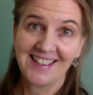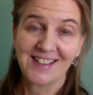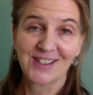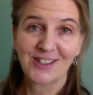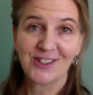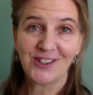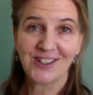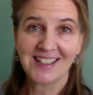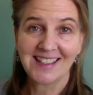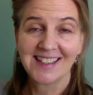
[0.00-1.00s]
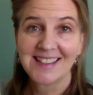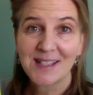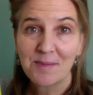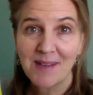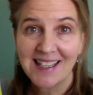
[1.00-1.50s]
It's good
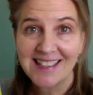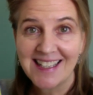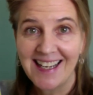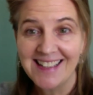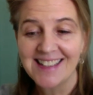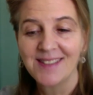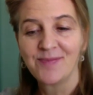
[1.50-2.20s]
to meditate.